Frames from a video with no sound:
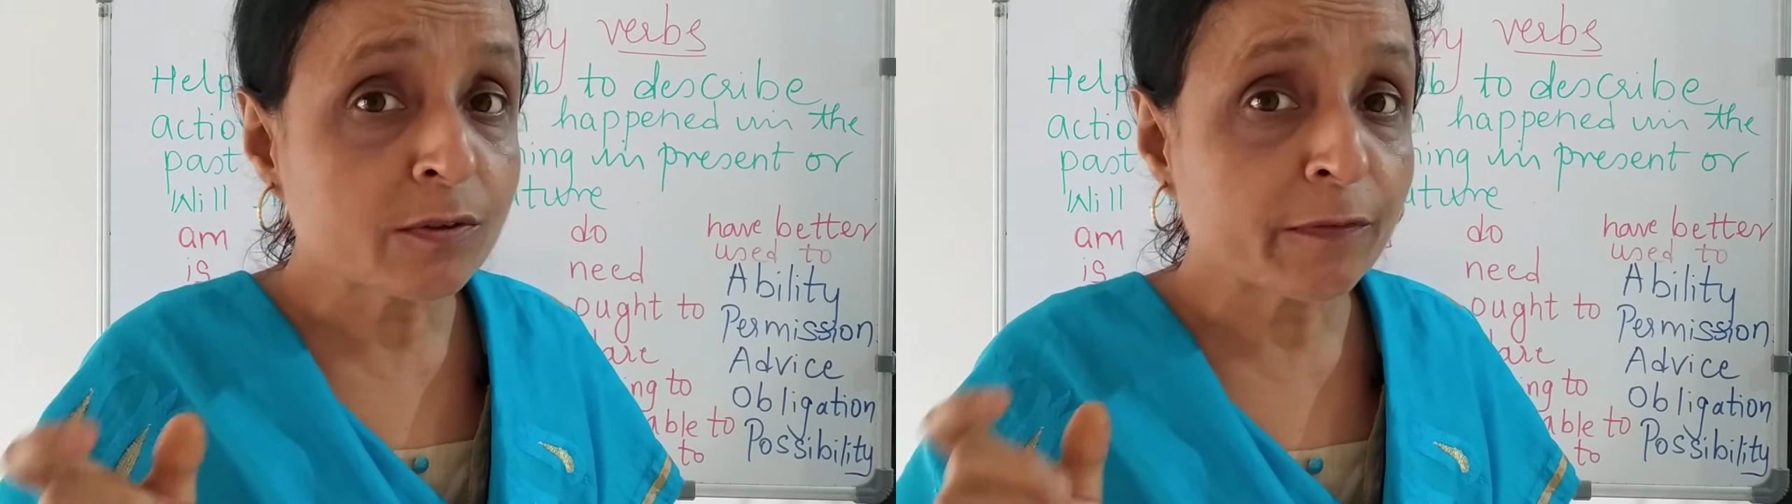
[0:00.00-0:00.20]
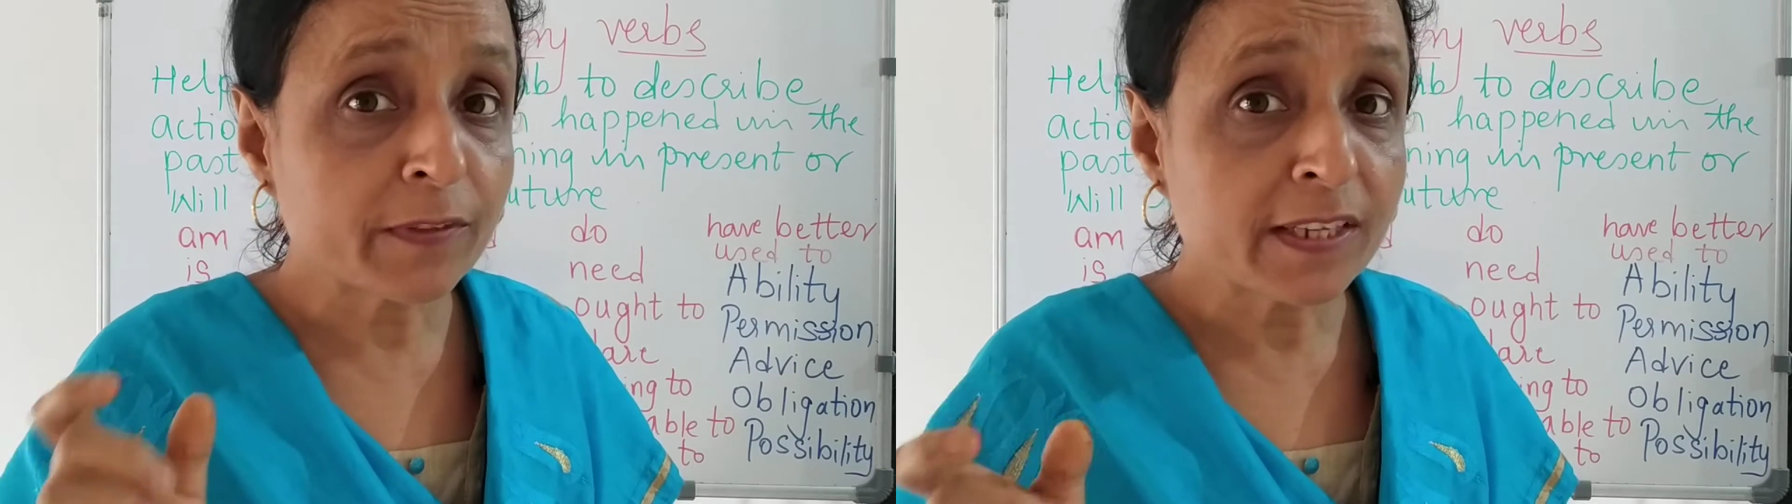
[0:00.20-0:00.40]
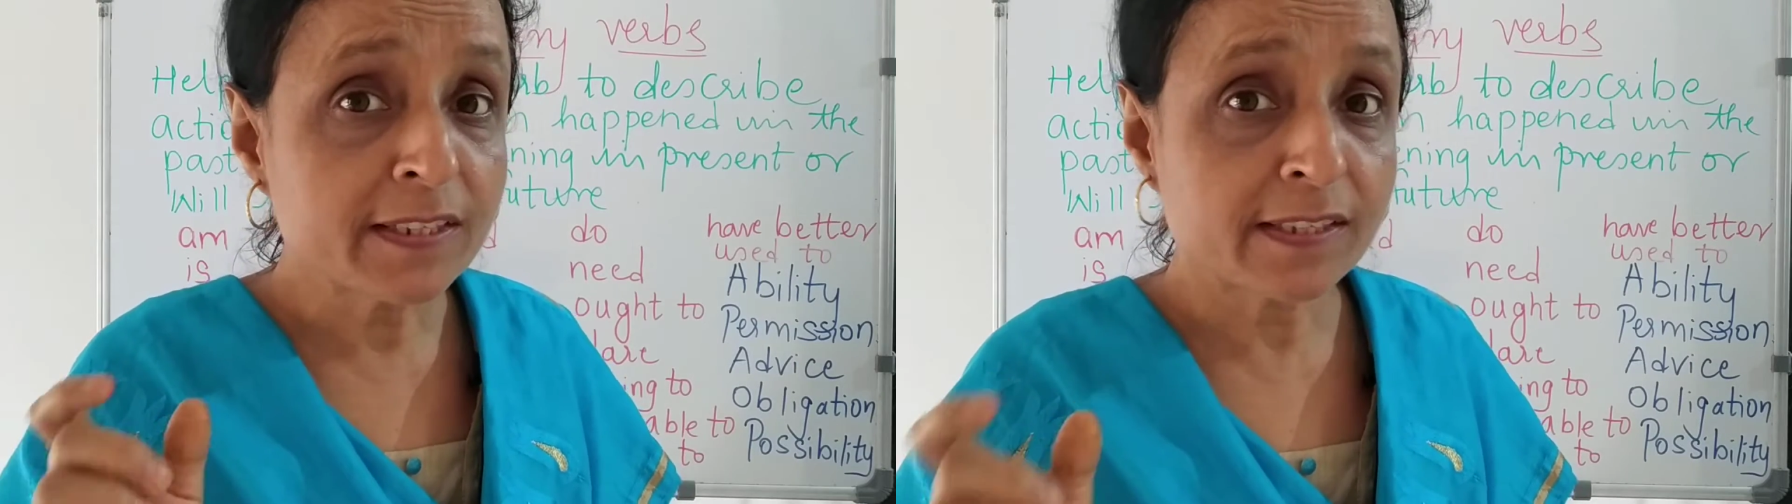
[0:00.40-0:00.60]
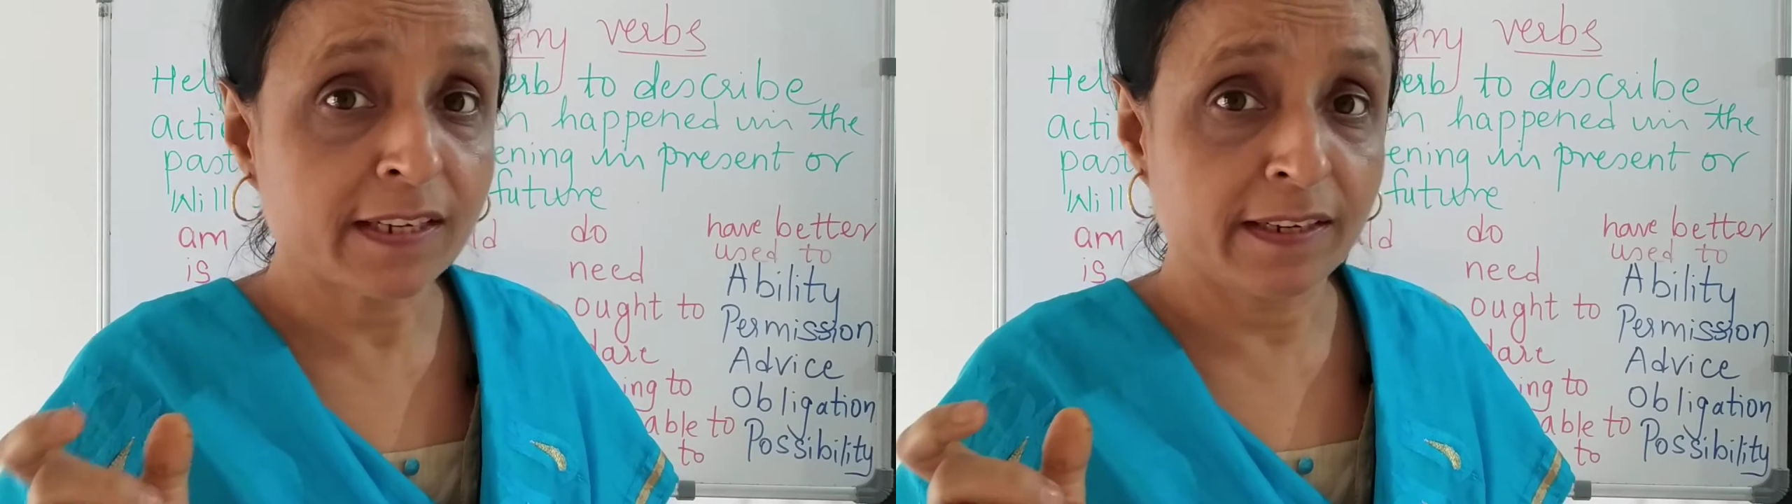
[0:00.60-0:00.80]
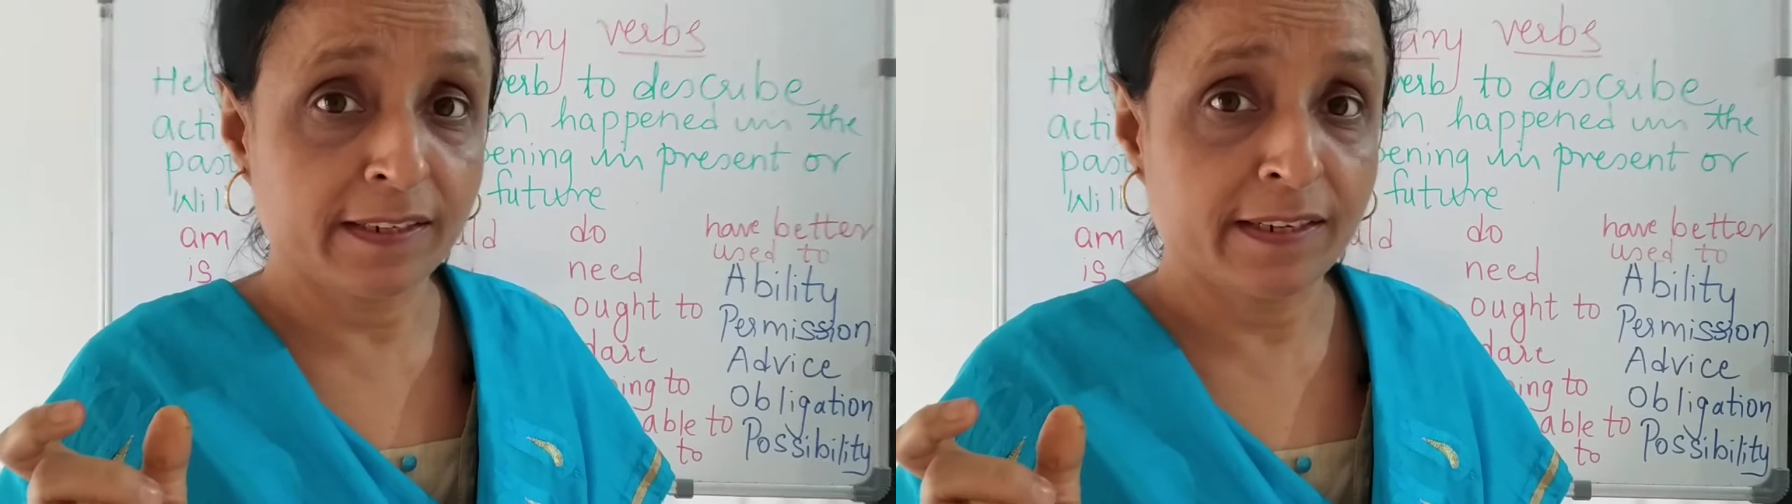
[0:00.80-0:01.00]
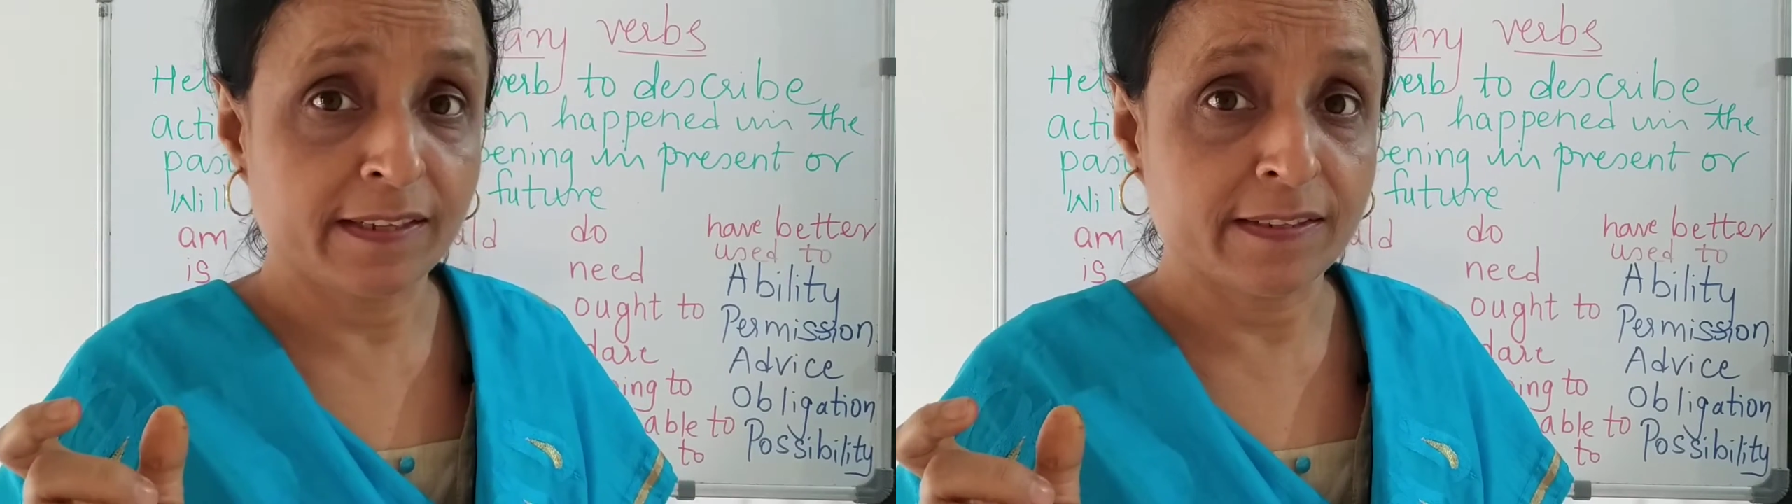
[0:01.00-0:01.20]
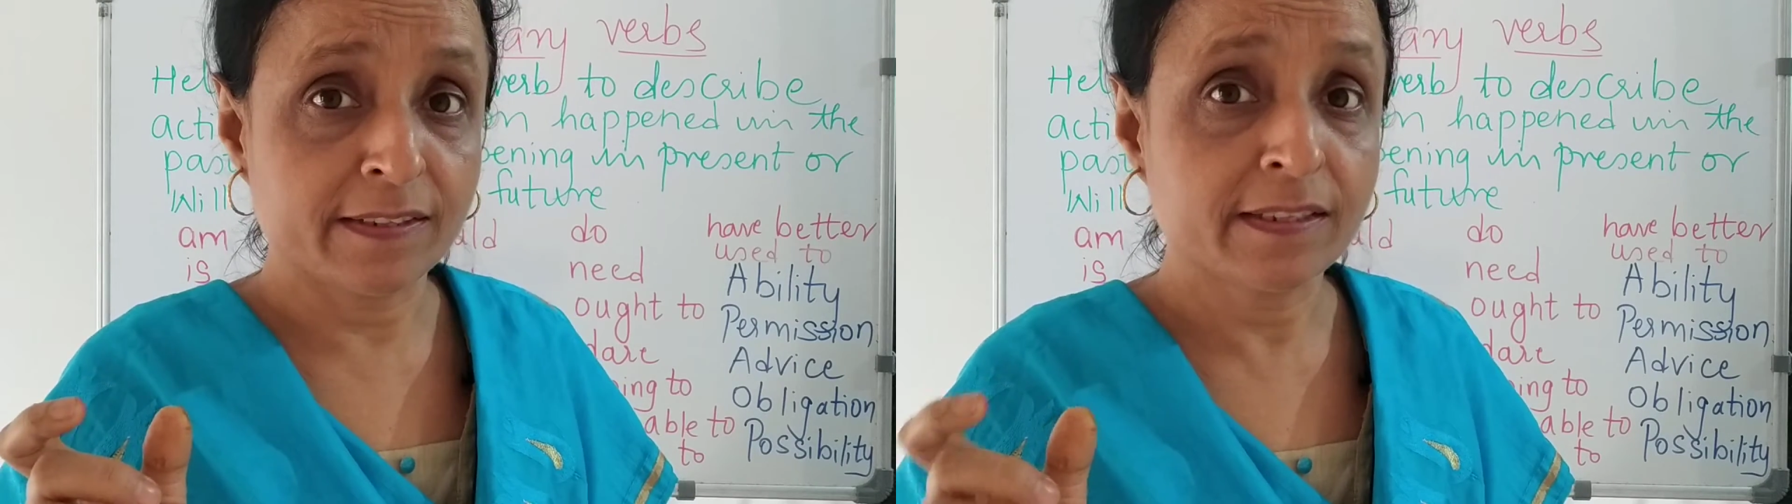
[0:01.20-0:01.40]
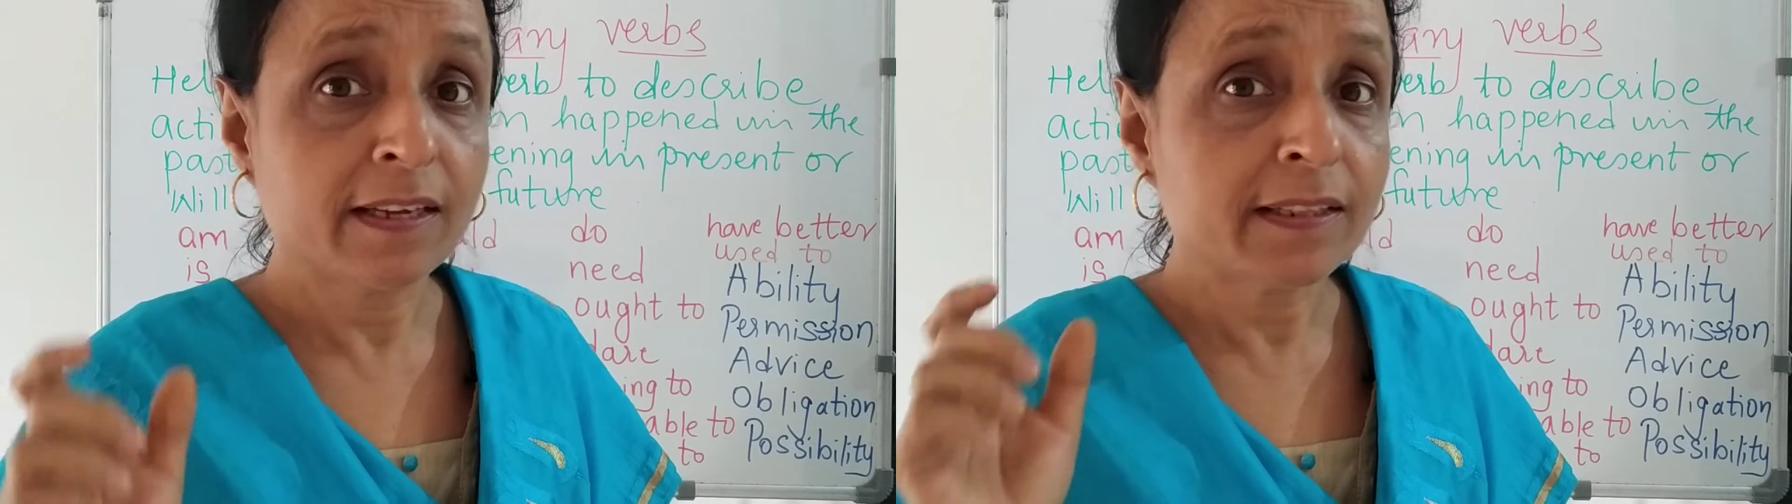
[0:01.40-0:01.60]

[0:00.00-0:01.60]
of the sentence.